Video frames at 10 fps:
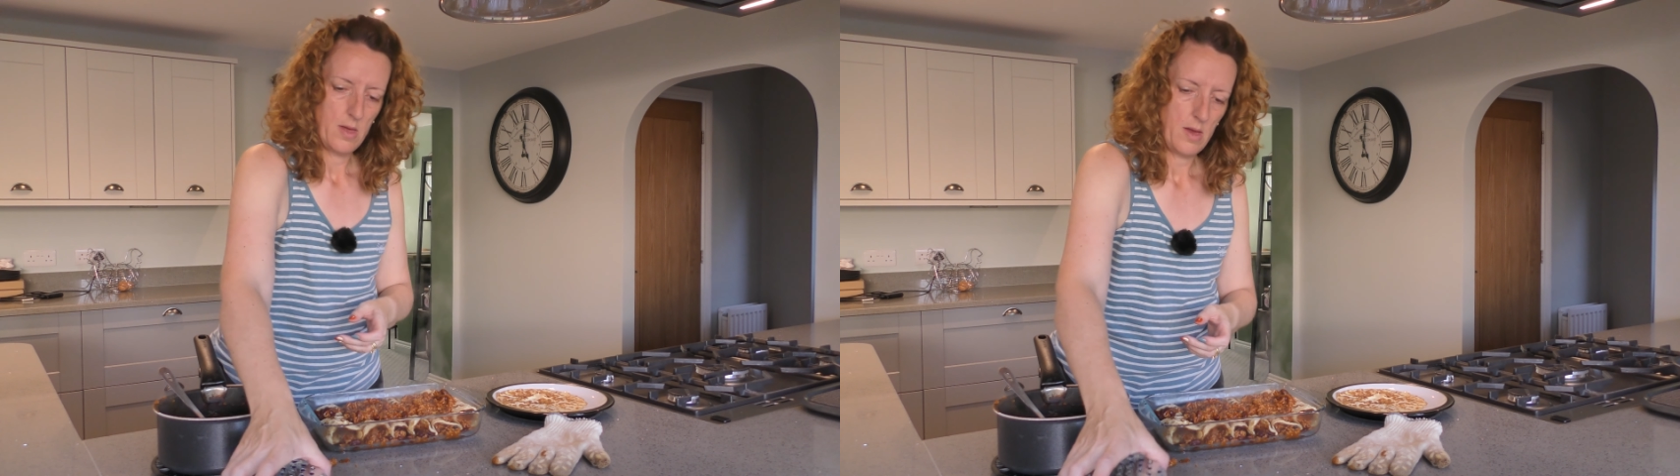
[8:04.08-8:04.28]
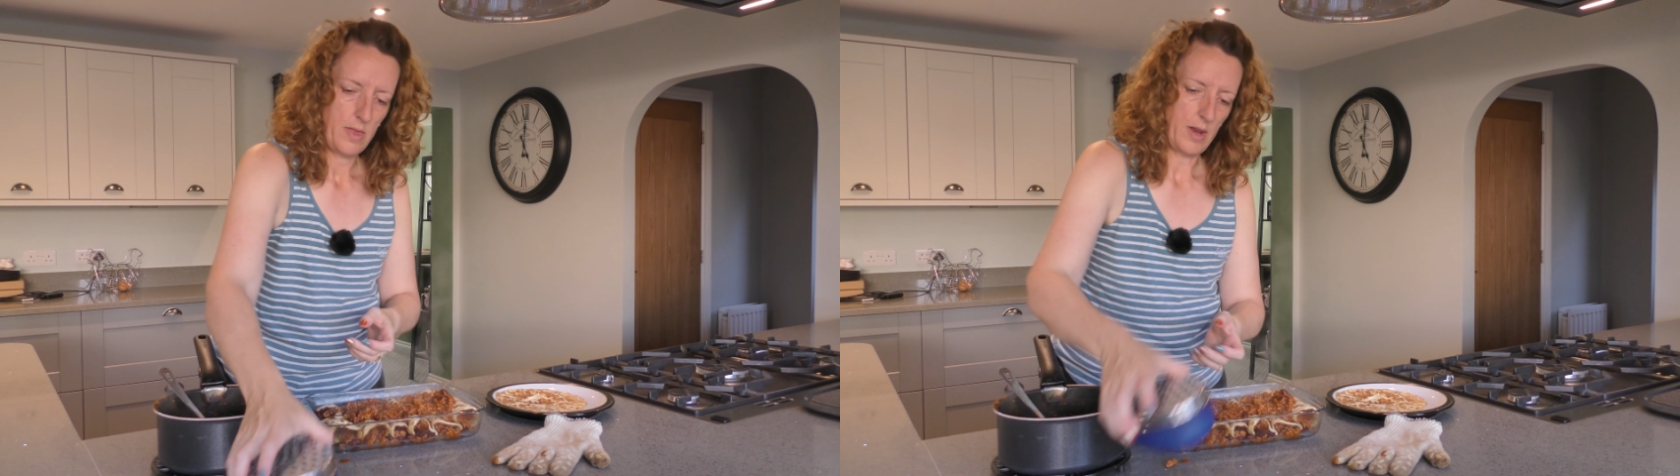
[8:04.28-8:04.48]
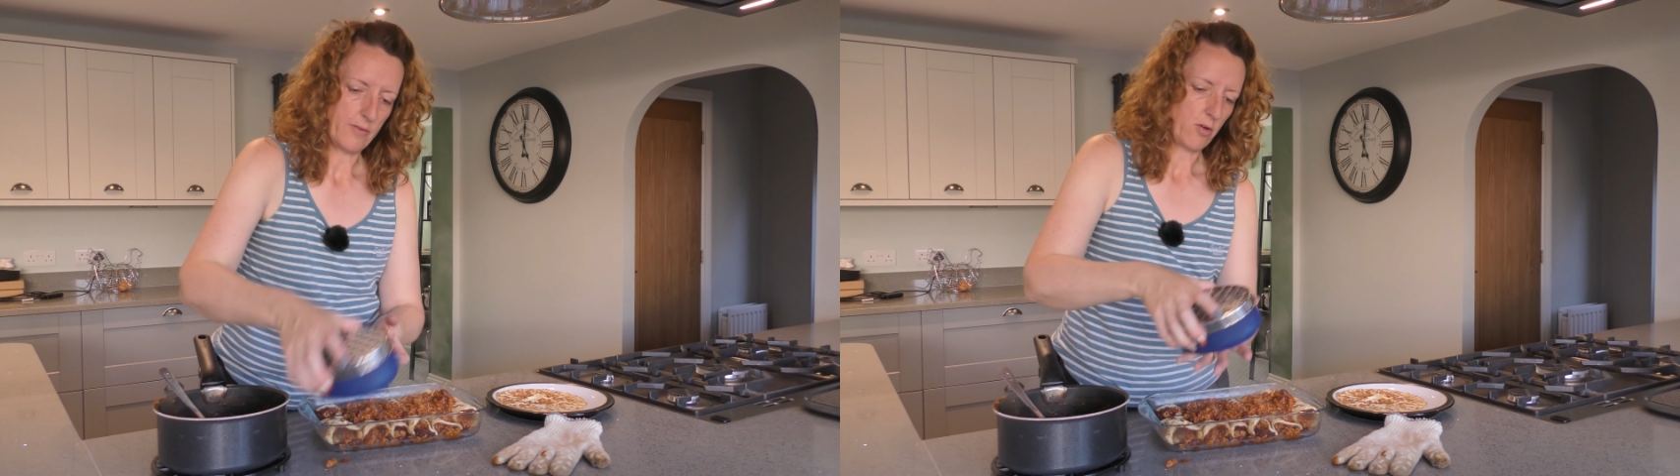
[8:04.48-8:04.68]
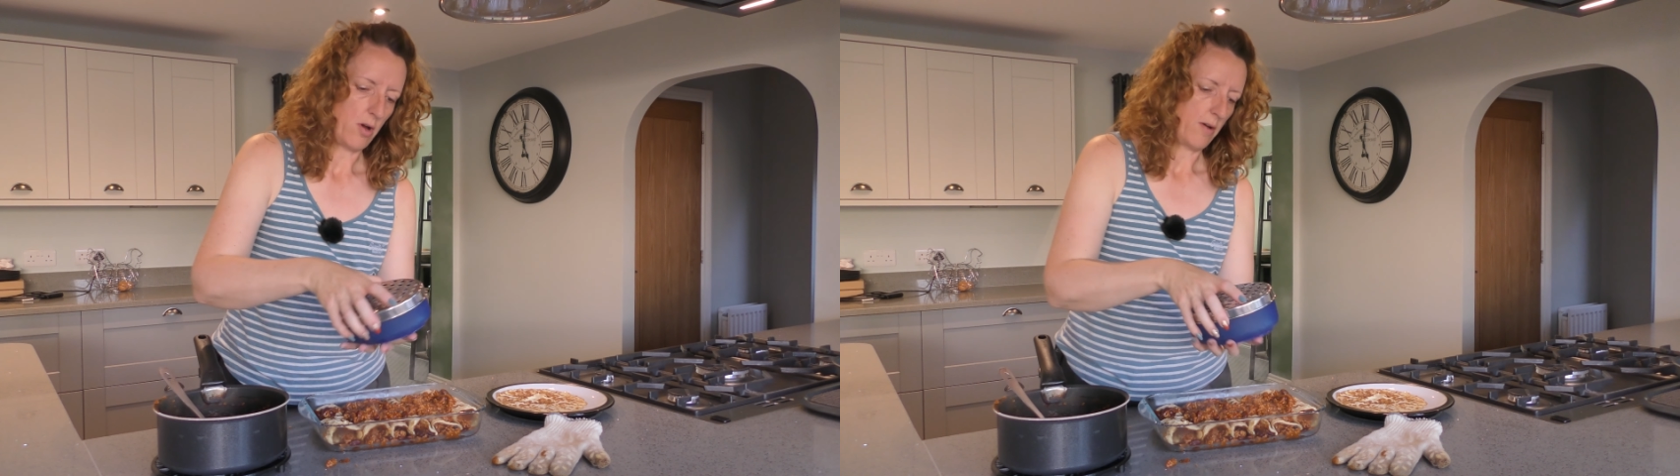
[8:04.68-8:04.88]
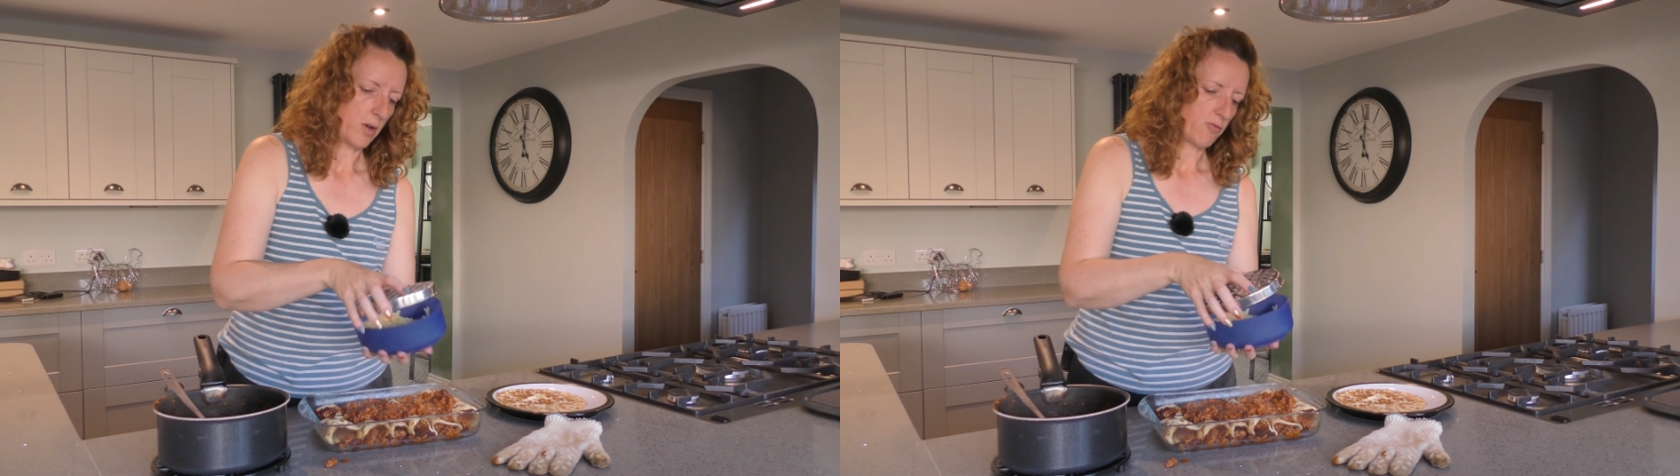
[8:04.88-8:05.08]
And then I've
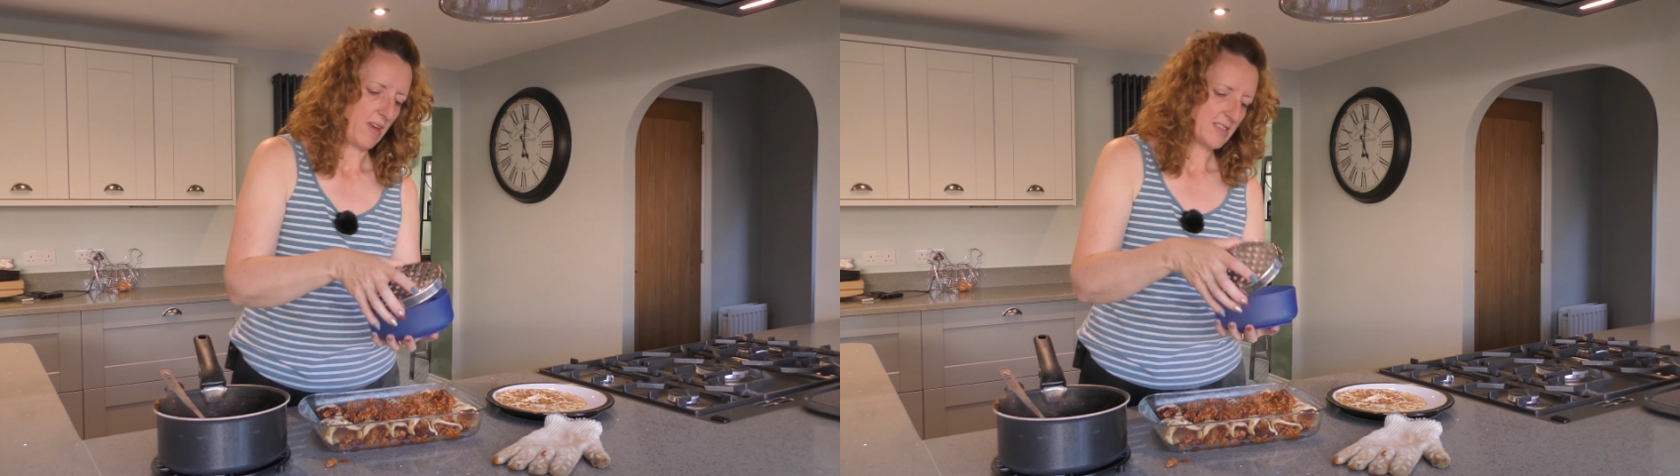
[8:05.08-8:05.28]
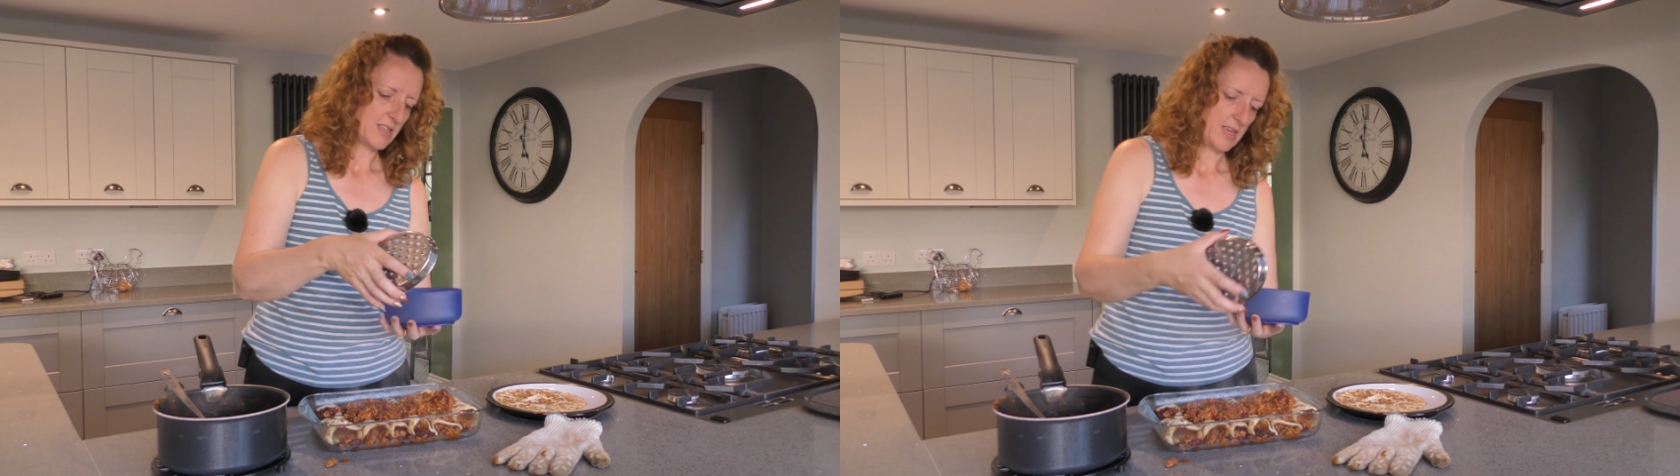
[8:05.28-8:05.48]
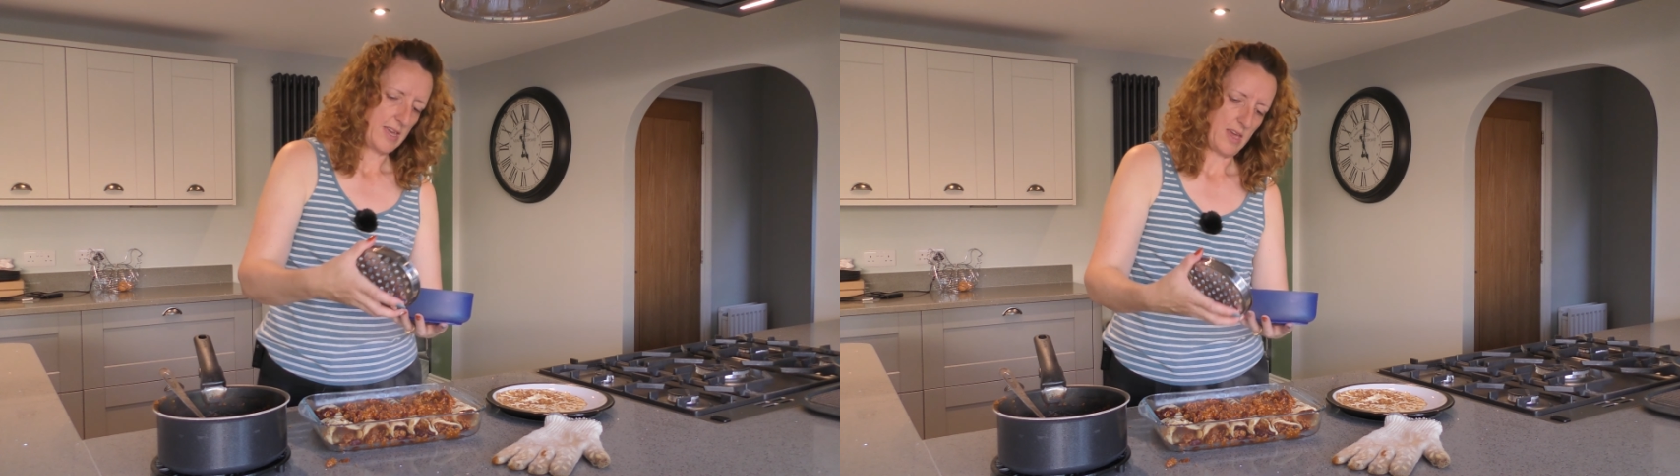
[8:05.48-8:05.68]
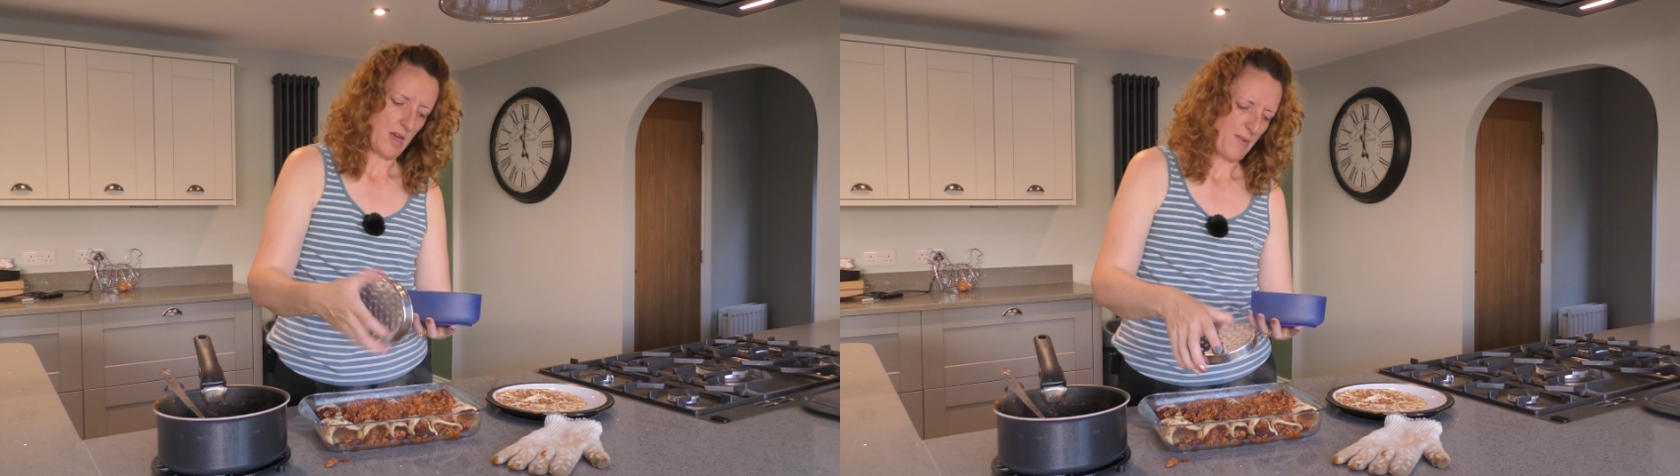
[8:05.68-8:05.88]
got grated here